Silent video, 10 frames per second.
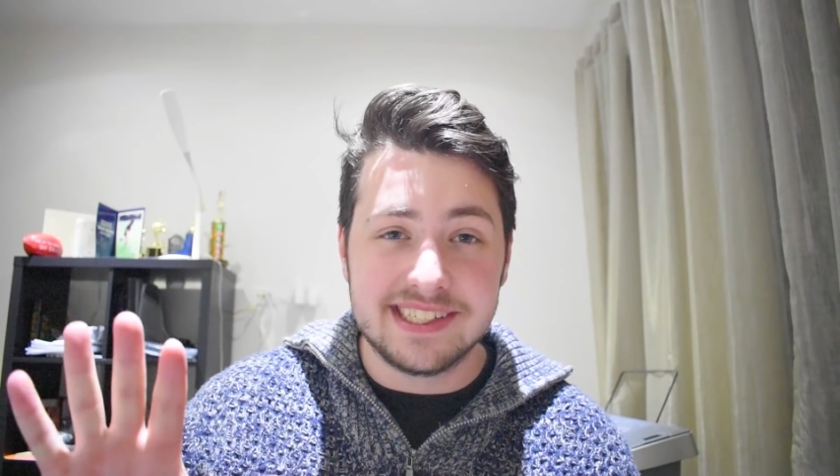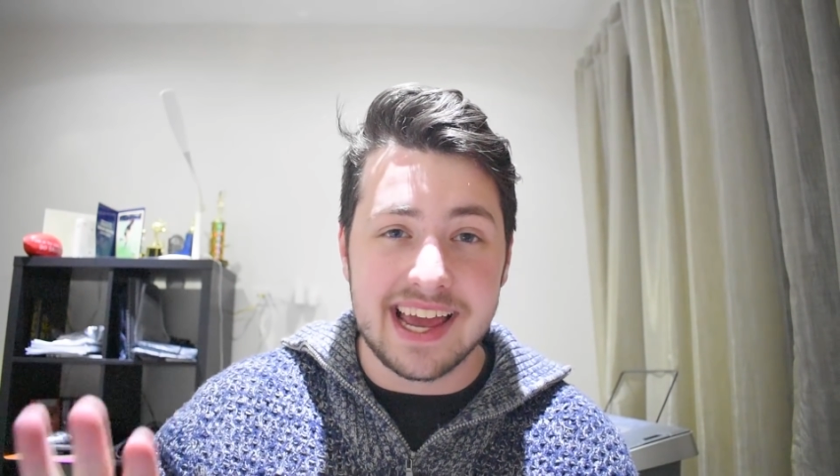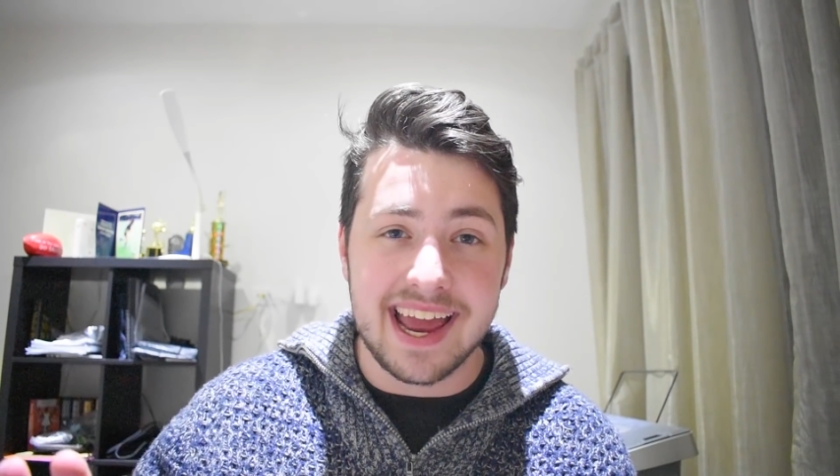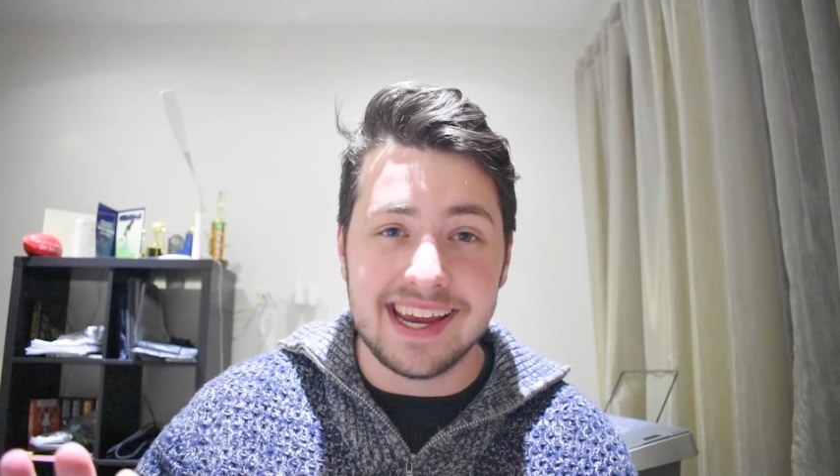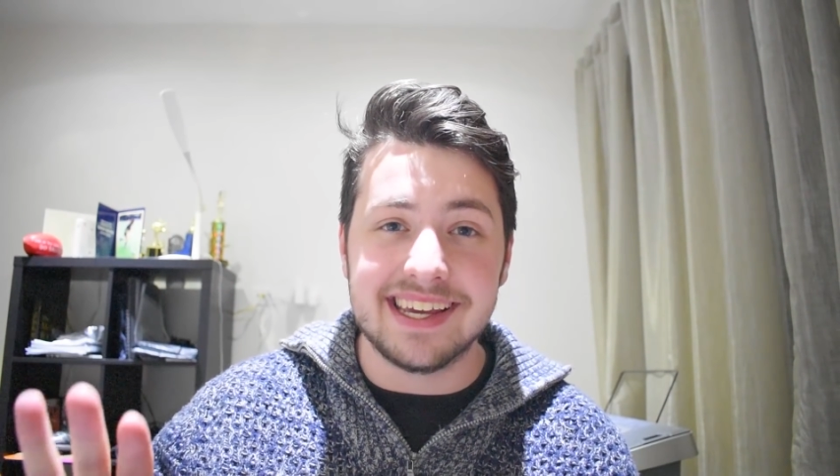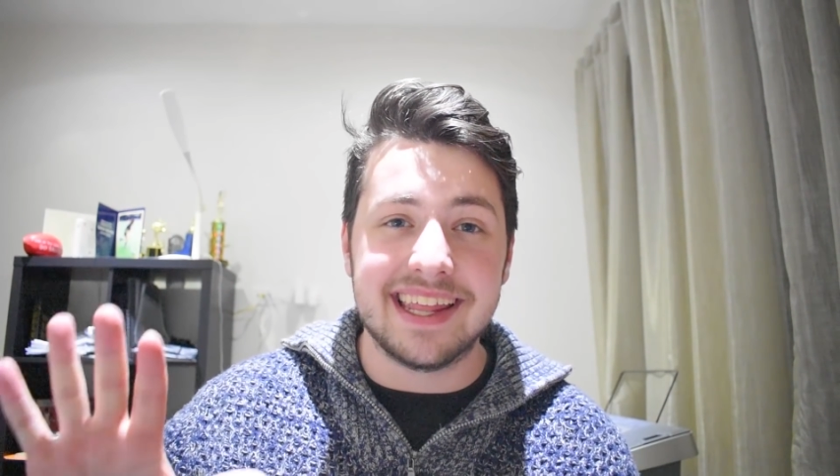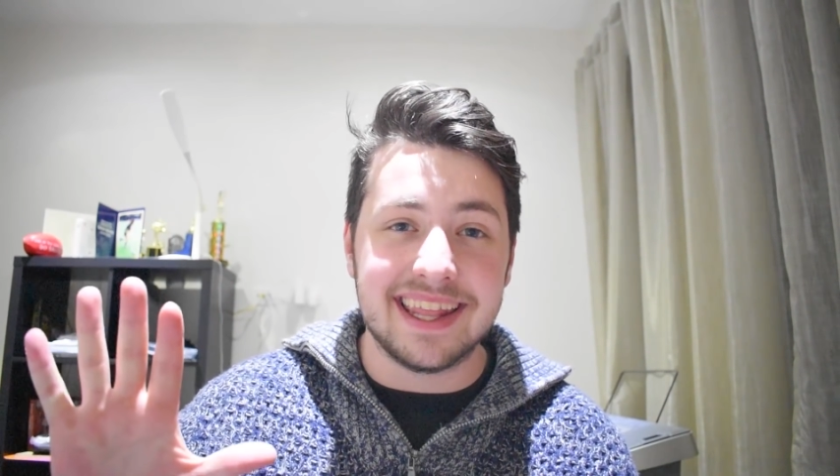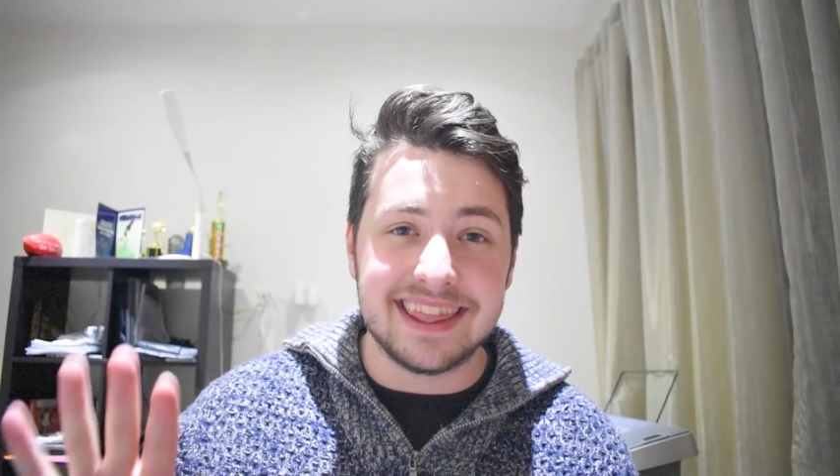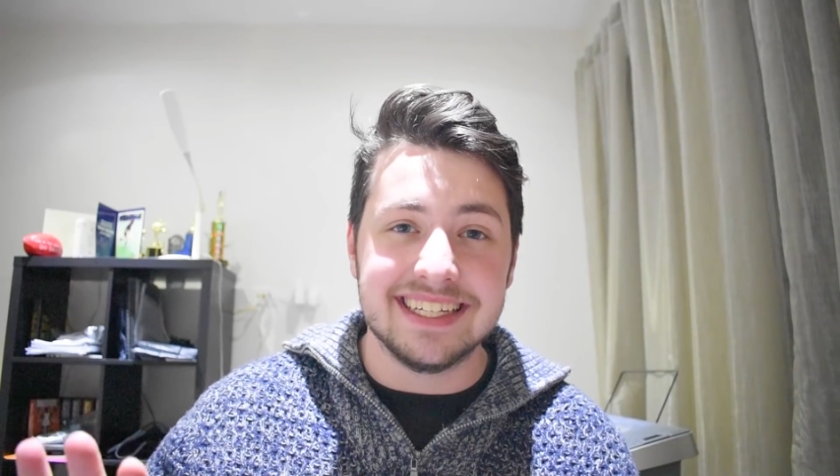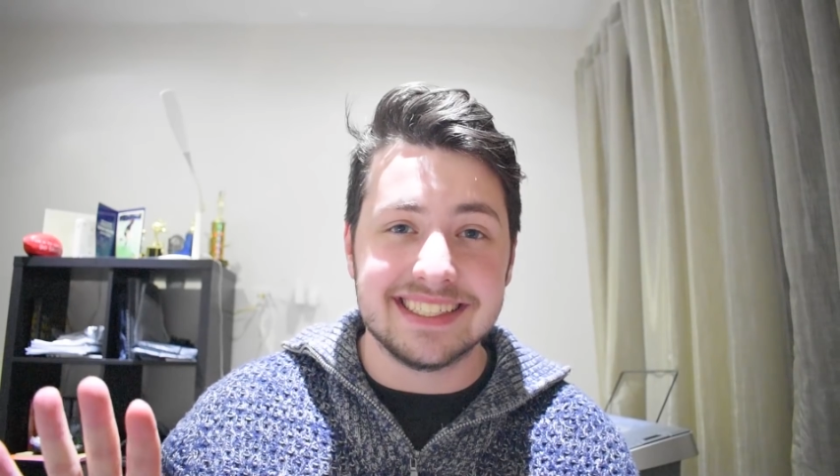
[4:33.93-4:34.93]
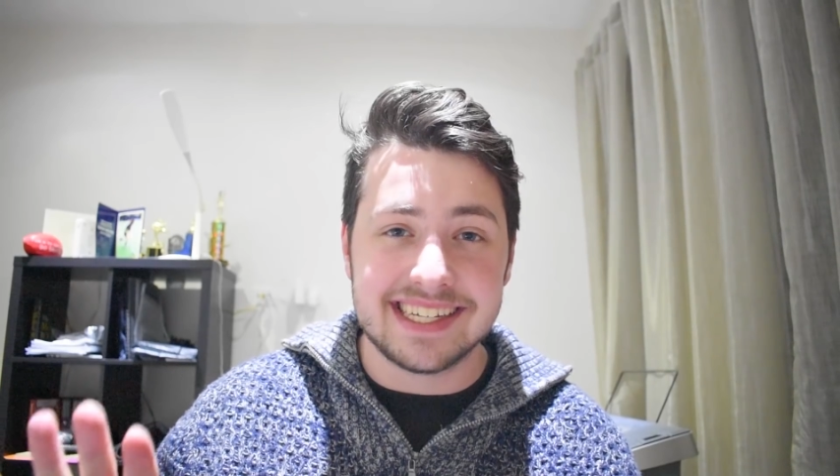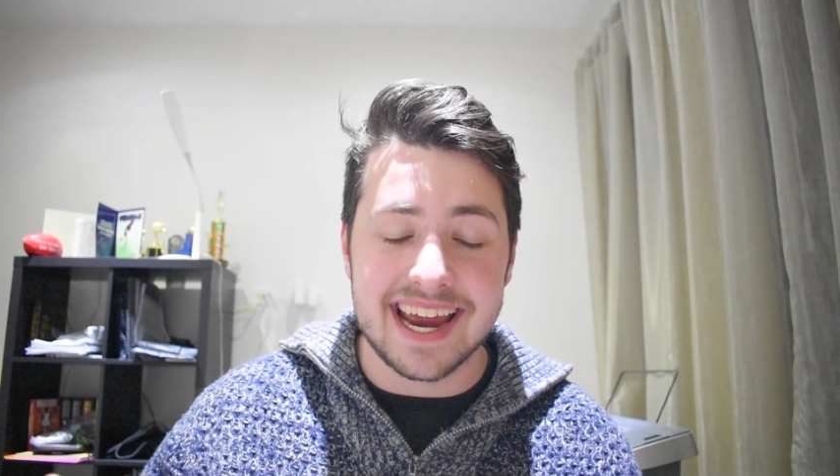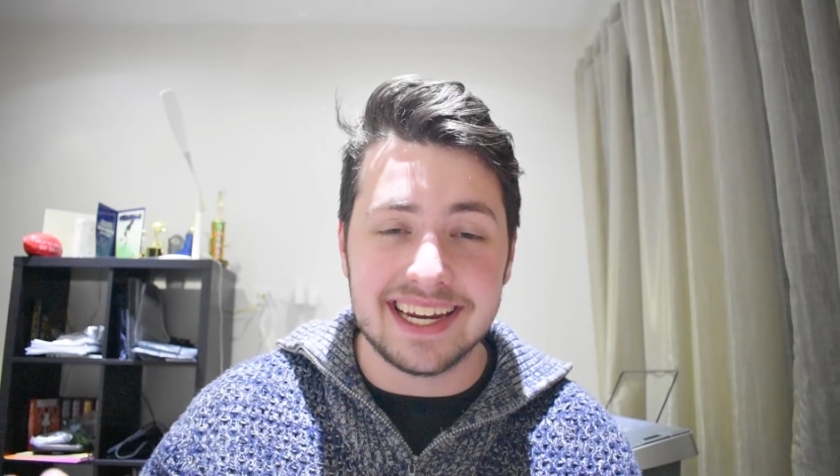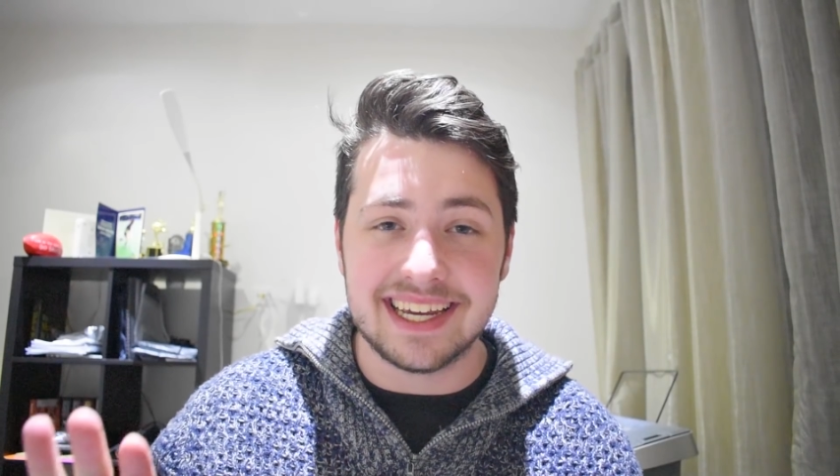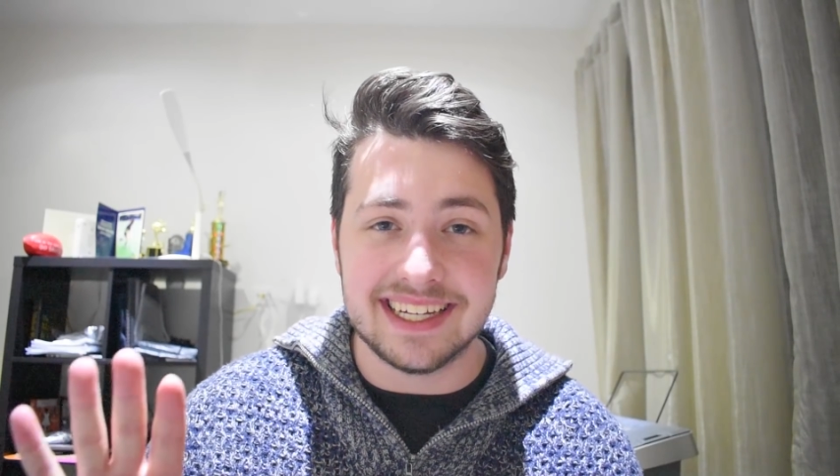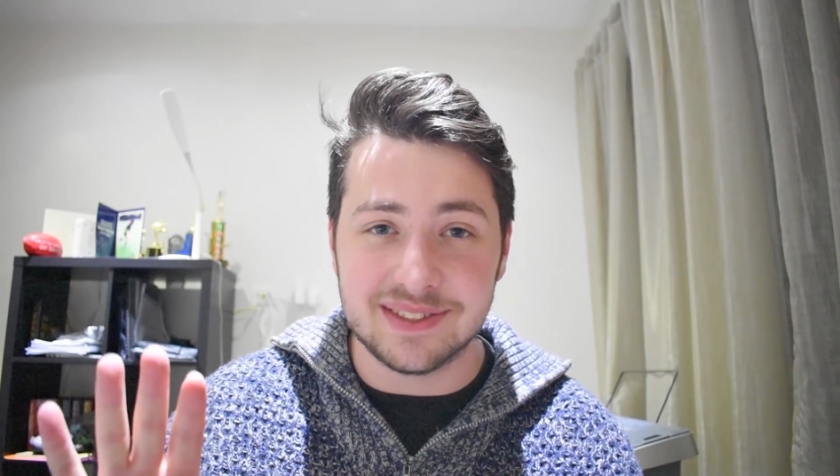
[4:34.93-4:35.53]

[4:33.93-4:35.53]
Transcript: saying that this tank